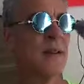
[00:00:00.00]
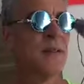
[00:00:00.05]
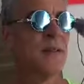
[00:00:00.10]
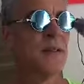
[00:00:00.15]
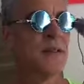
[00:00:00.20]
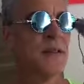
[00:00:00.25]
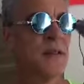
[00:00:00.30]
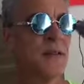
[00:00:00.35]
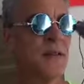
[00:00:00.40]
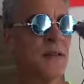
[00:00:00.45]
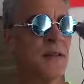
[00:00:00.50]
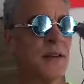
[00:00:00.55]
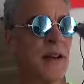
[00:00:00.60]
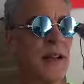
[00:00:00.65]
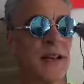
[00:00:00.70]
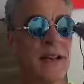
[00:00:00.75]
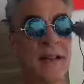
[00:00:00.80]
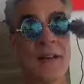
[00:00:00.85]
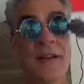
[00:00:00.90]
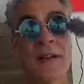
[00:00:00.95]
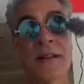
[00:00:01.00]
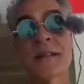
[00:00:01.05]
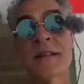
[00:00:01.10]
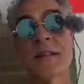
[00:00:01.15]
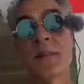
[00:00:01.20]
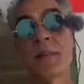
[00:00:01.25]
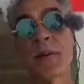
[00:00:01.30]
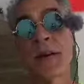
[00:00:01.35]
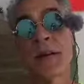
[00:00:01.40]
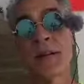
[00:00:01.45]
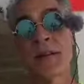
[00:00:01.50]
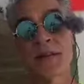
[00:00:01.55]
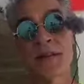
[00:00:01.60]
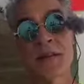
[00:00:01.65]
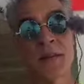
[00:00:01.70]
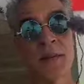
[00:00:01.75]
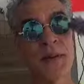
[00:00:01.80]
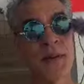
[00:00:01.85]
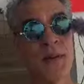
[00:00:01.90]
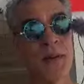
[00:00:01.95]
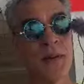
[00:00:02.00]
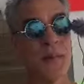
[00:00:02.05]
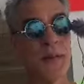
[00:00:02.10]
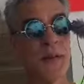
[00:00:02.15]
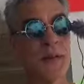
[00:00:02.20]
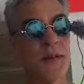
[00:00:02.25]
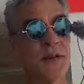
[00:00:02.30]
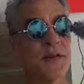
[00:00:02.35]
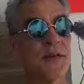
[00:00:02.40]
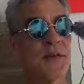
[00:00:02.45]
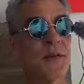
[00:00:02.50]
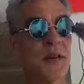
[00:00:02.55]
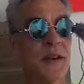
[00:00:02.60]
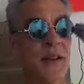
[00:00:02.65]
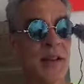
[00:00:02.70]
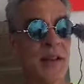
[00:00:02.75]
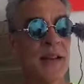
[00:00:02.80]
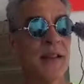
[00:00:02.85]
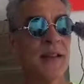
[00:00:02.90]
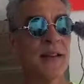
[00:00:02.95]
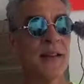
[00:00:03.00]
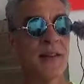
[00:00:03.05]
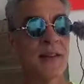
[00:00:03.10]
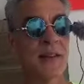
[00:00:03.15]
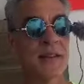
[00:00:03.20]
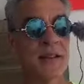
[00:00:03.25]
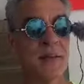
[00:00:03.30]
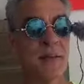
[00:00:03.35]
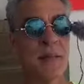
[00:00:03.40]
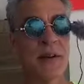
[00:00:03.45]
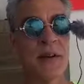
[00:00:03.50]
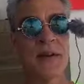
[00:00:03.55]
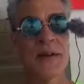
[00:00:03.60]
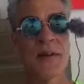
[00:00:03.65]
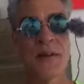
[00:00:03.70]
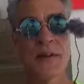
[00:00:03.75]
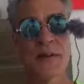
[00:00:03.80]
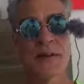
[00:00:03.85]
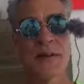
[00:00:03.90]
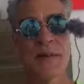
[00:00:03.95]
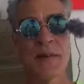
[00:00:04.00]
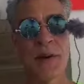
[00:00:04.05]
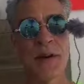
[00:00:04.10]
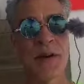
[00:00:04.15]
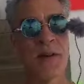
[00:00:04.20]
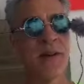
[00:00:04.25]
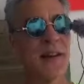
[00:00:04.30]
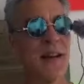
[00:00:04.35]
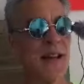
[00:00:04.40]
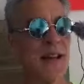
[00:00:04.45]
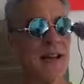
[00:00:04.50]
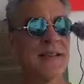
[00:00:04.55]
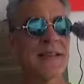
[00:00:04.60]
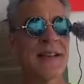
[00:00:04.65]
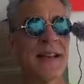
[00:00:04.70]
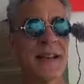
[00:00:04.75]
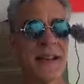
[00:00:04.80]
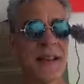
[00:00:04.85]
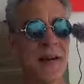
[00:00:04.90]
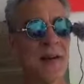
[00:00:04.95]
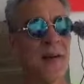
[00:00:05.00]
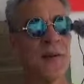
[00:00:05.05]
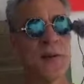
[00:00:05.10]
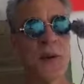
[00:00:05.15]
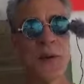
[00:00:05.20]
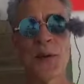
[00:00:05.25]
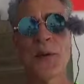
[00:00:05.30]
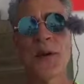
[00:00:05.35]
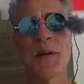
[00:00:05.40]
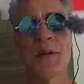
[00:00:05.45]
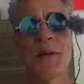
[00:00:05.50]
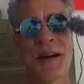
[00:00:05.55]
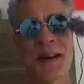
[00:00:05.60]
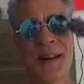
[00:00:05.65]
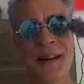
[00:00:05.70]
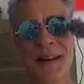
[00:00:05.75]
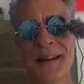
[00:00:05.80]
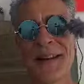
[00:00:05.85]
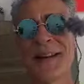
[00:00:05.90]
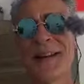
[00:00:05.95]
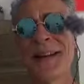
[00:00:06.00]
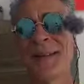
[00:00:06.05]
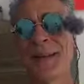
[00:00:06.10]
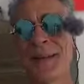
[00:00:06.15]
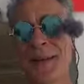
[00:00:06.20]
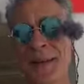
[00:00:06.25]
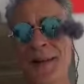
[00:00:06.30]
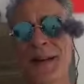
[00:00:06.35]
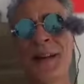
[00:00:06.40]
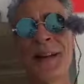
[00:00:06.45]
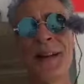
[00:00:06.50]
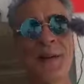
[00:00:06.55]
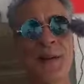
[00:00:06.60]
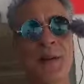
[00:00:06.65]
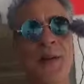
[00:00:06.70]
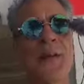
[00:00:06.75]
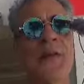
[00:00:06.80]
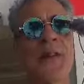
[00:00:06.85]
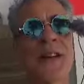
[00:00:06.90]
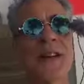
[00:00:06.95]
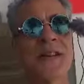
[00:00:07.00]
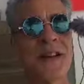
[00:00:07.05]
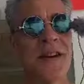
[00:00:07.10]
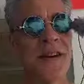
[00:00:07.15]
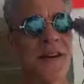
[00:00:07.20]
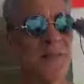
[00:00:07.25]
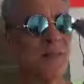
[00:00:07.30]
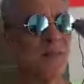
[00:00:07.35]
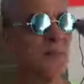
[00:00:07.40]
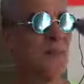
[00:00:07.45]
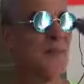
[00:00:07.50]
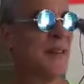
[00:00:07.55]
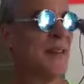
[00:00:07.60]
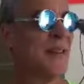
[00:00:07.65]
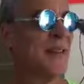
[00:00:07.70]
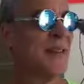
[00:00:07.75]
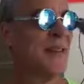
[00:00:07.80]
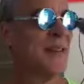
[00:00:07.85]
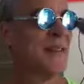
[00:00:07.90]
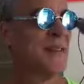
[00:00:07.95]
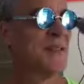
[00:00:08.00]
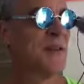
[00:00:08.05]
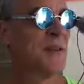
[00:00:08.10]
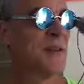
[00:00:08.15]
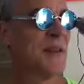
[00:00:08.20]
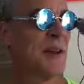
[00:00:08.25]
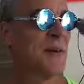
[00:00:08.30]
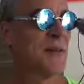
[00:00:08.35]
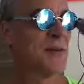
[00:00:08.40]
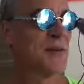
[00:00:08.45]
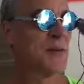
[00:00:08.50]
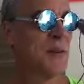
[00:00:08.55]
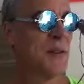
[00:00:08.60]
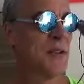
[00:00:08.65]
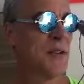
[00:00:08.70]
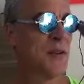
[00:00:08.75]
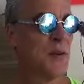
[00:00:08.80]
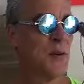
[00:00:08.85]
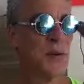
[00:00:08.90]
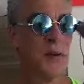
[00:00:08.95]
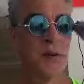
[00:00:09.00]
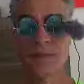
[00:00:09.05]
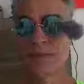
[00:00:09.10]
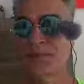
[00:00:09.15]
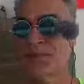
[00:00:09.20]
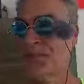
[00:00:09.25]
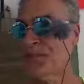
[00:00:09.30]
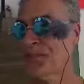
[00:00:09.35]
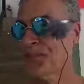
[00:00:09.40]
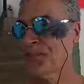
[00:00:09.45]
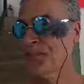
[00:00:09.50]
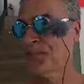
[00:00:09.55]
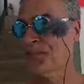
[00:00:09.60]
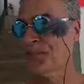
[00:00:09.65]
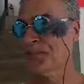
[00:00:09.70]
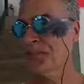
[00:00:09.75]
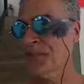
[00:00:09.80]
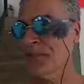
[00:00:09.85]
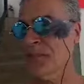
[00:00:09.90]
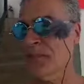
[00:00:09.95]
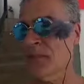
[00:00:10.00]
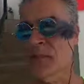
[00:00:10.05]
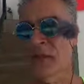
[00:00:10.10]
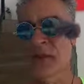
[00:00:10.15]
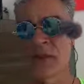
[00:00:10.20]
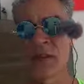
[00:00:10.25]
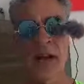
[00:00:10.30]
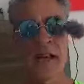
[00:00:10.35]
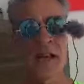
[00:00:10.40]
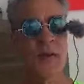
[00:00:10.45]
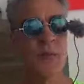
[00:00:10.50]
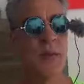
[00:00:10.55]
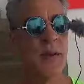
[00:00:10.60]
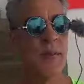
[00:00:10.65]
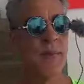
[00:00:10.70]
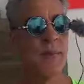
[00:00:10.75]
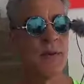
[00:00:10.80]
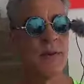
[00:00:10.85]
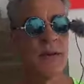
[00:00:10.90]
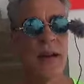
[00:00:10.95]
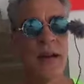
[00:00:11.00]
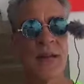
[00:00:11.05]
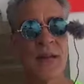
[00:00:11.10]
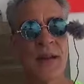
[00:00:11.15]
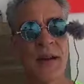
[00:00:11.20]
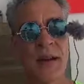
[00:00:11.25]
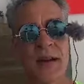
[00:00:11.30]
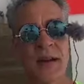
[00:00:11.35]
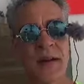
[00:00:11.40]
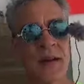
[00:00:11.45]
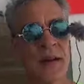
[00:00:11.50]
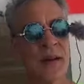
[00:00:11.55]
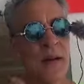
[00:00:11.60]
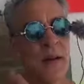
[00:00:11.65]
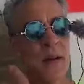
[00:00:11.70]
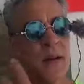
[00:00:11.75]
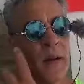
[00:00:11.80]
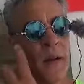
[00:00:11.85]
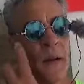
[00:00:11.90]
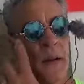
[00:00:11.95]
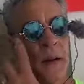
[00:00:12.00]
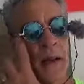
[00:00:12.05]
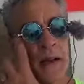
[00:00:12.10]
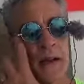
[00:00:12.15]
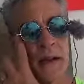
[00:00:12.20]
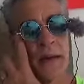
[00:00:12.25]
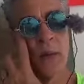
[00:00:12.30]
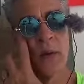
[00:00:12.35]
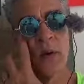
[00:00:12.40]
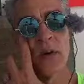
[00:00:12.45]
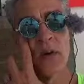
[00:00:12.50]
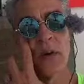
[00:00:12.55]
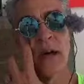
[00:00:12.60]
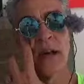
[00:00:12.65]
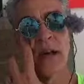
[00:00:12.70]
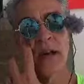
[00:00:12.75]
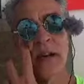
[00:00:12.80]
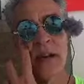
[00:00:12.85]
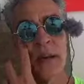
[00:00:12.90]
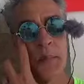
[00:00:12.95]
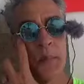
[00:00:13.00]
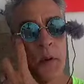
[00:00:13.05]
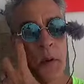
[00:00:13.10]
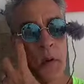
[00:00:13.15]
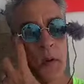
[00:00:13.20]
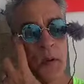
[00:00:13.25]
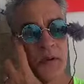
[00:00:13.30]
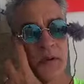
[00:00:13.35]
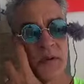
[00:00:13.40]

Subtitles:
So, and he lost some beer. So we told him at the store, hey, he lost some beer. You owe us some beer. And the guy's like, yeah, don't worry about it. we'll fix you up. So that was really cool. Nice people down there at the Wilcon Depot.